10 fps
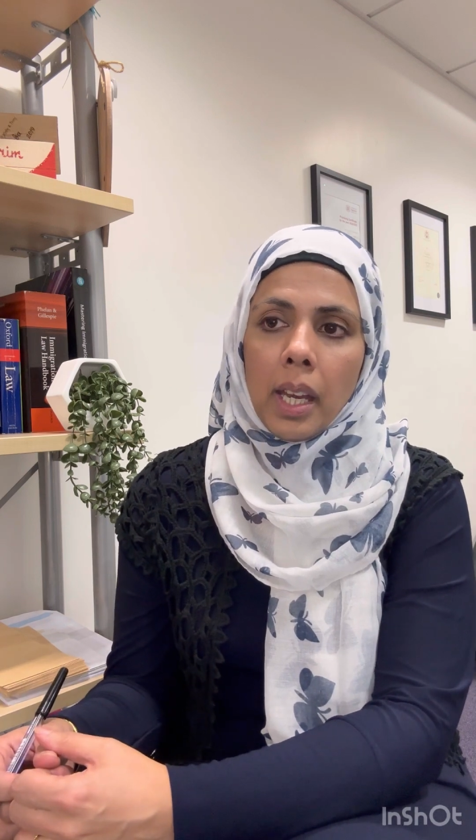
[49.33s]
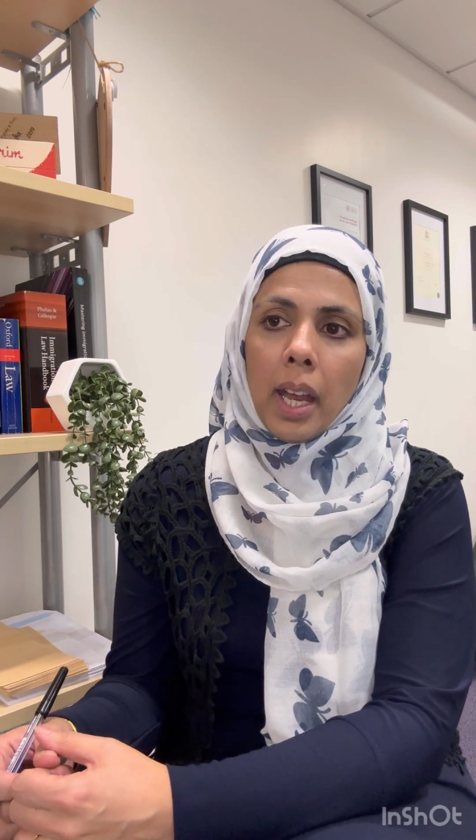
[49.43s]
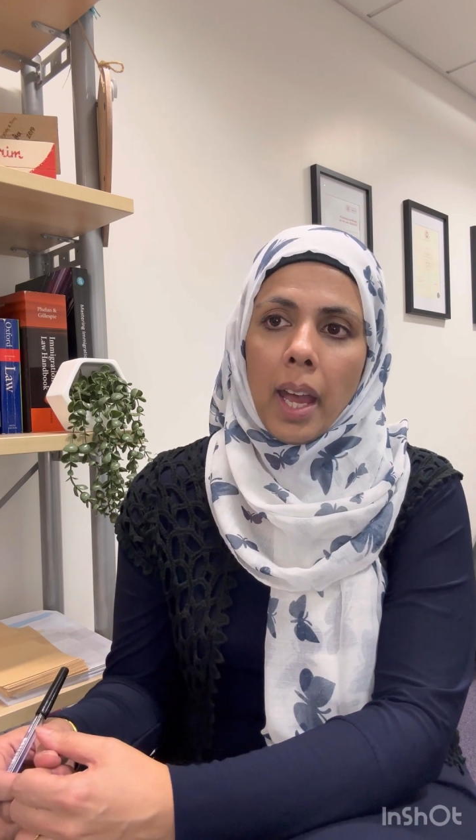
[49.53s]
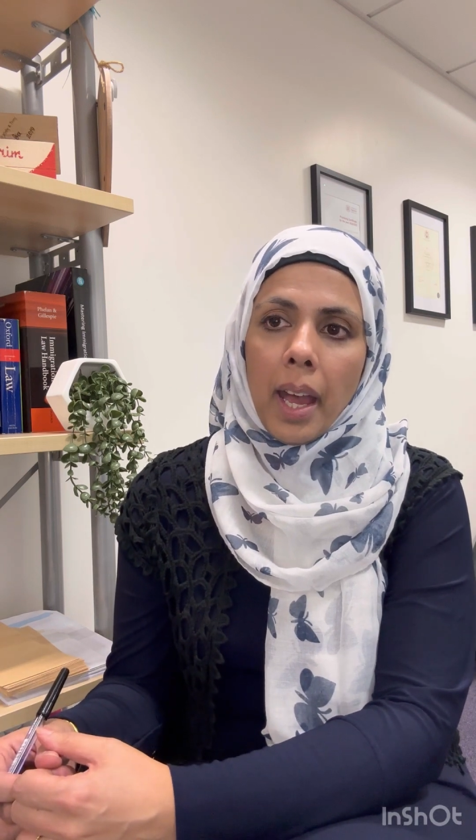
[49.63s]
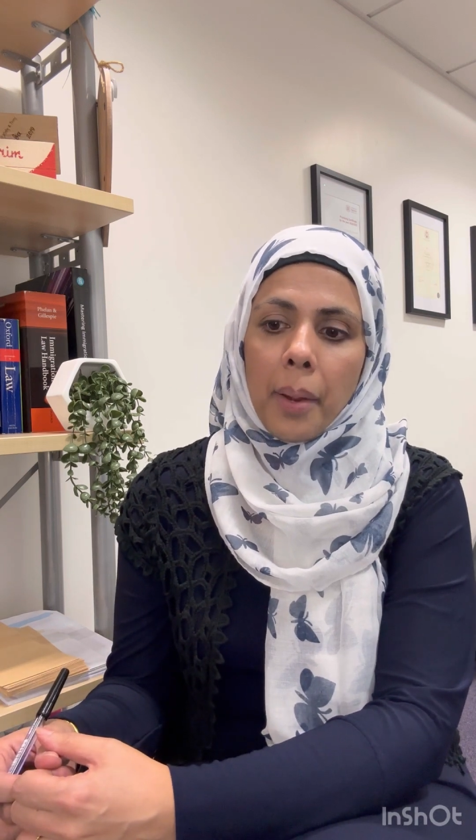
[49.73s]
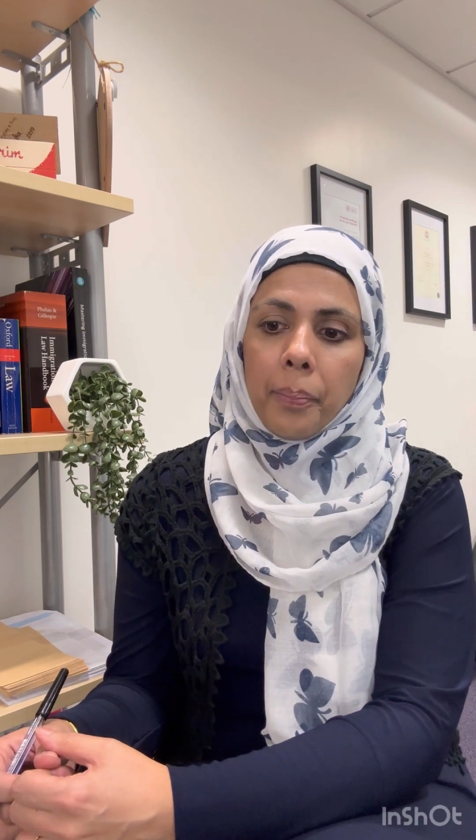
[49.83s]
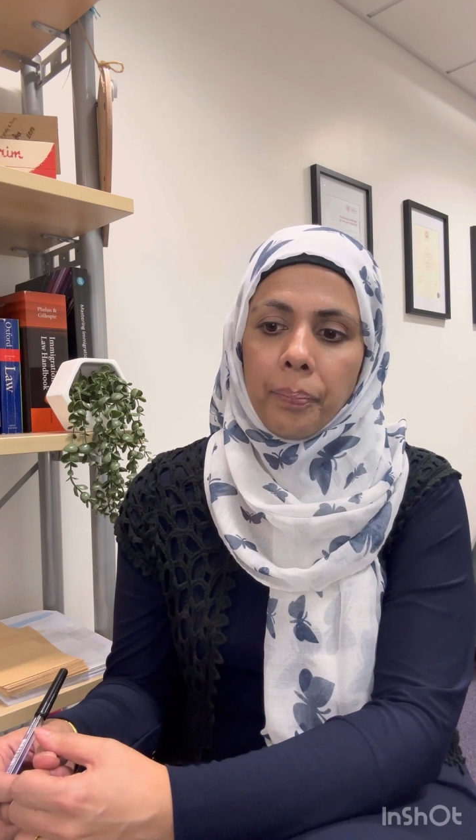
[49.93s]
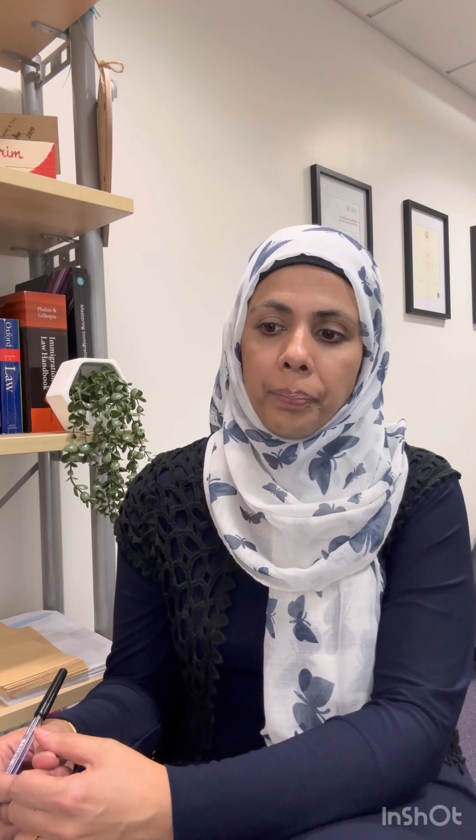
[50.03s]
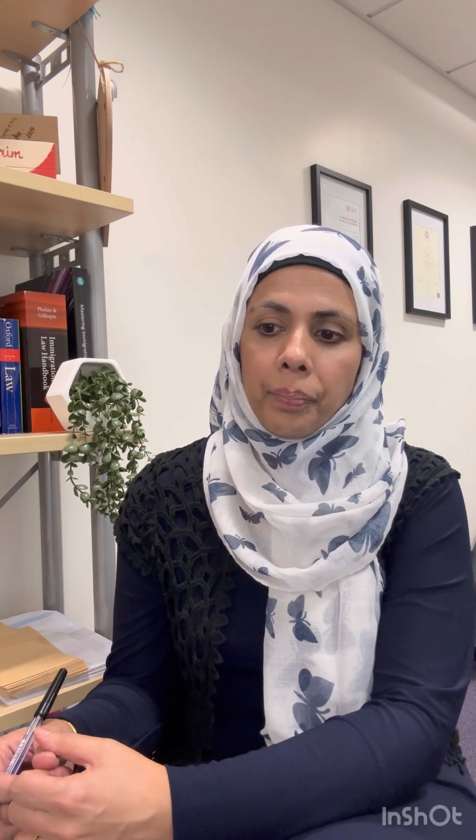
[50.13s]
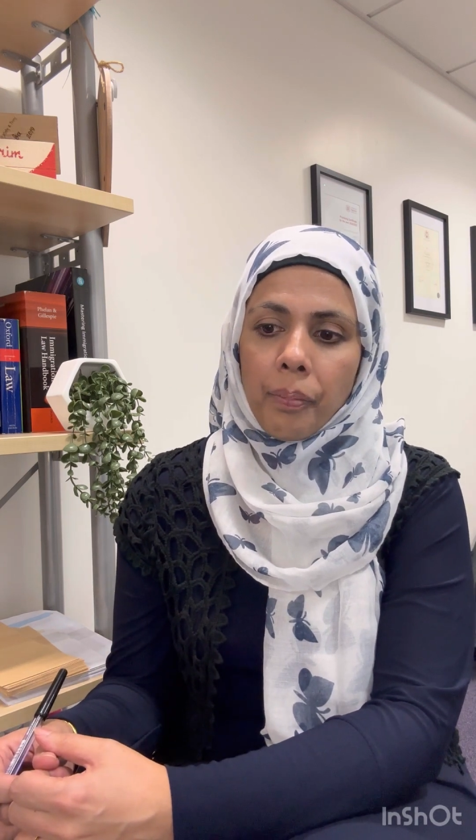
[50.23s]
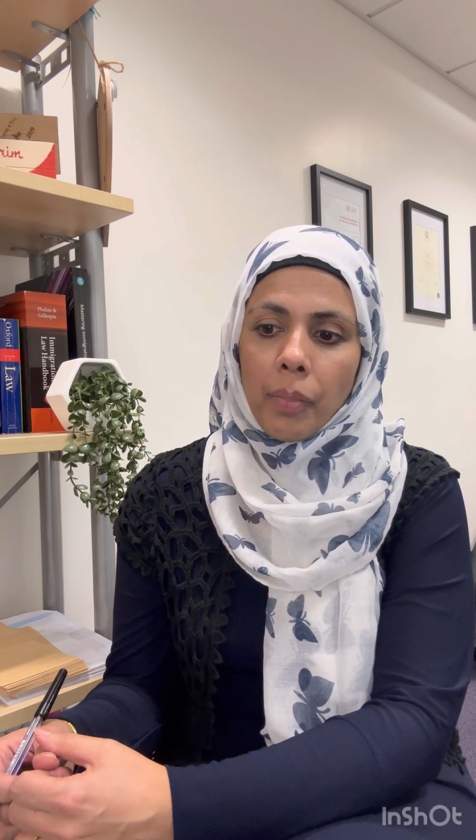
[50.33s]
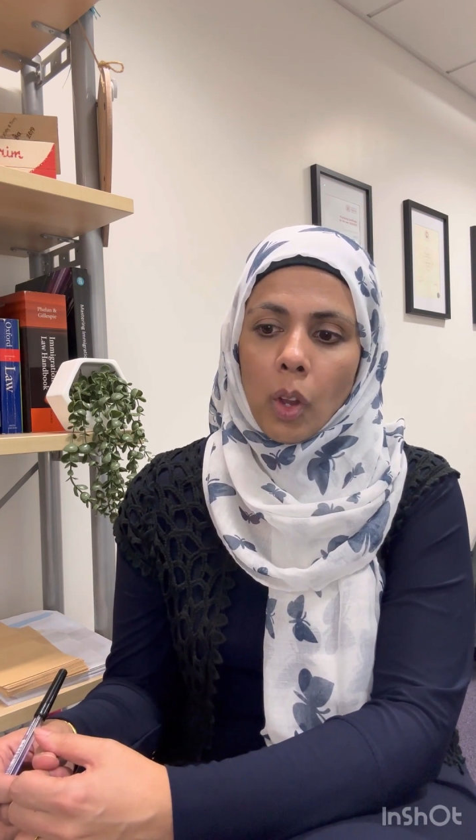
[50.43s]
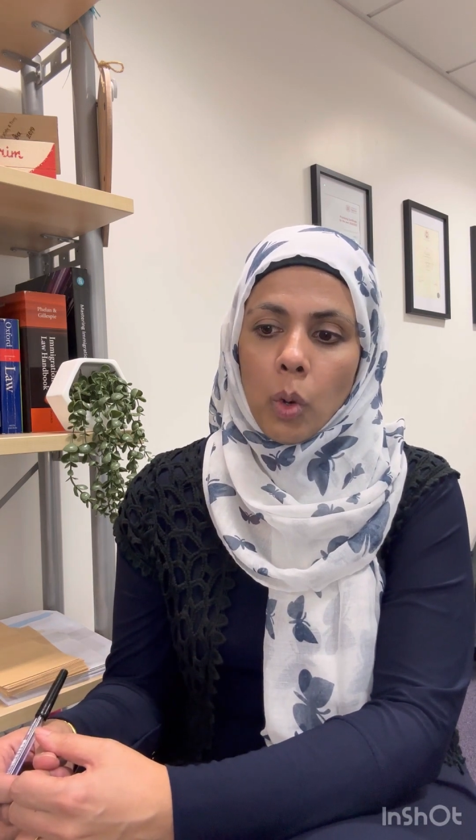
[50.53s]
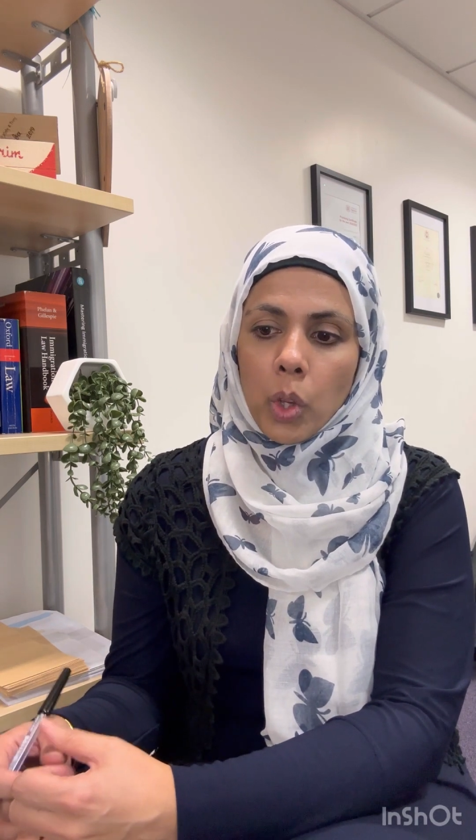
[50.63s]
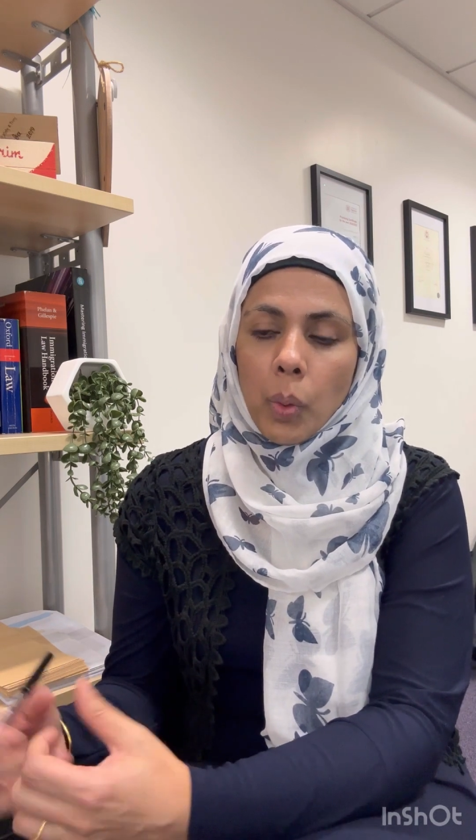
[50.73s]

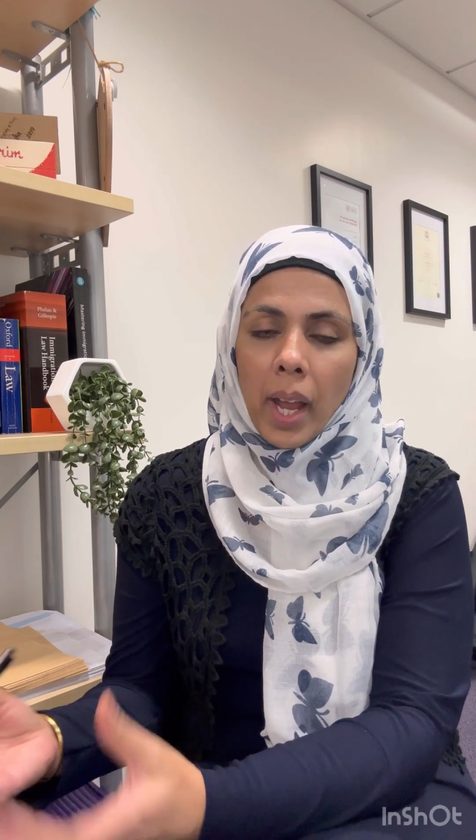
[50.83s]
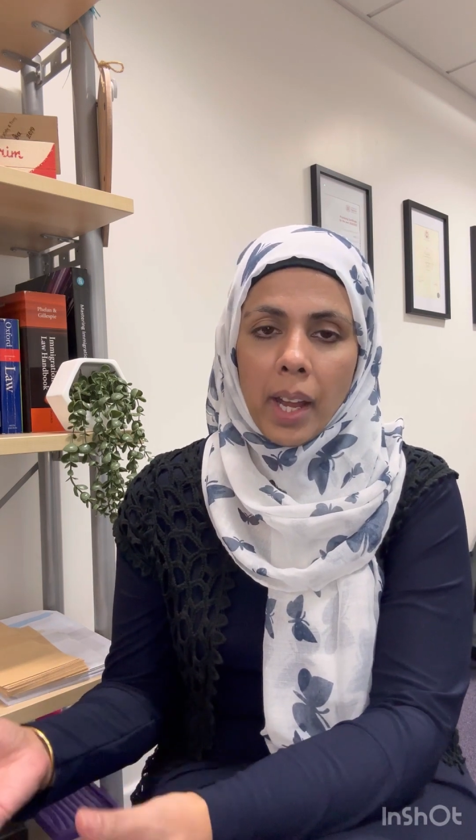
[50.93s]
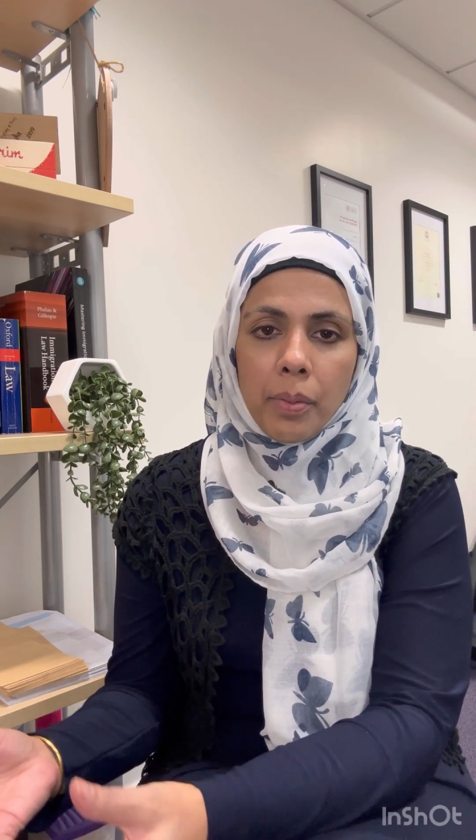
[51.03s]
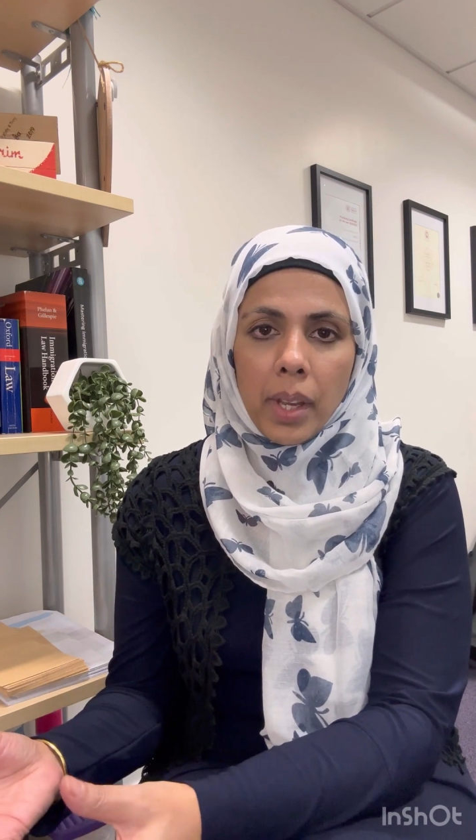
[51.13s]
or you have